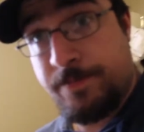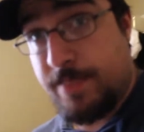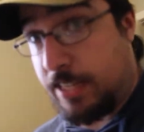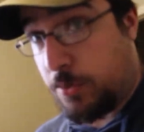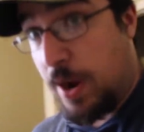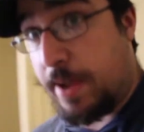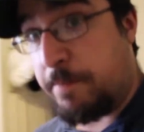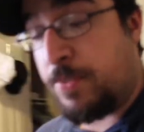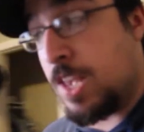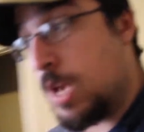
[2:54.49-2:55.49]
That's right.
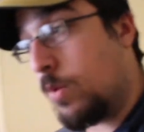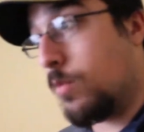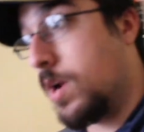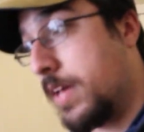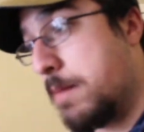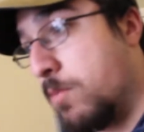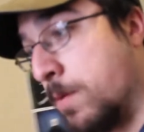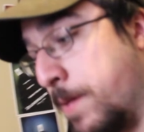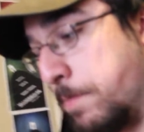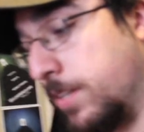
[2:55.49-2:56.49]
We want to get
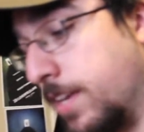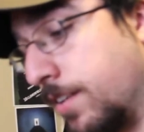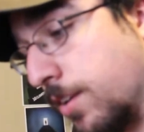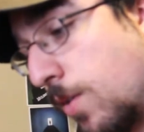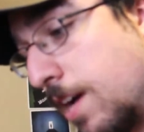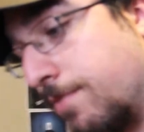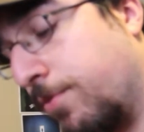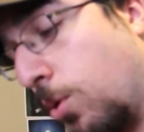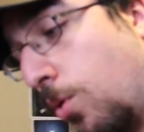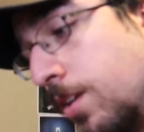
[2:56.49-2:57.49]
more people in on the ground
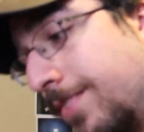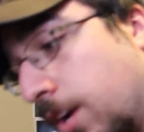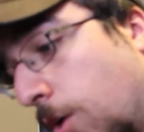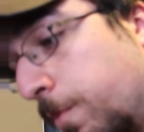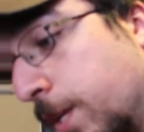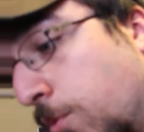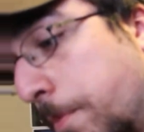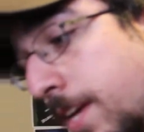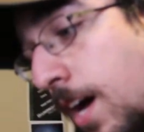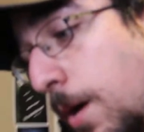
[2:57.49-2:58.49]
floor of what hopefully will
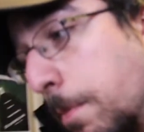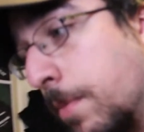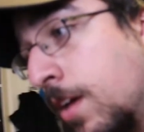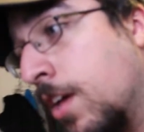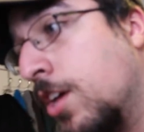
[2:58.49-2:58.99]
become,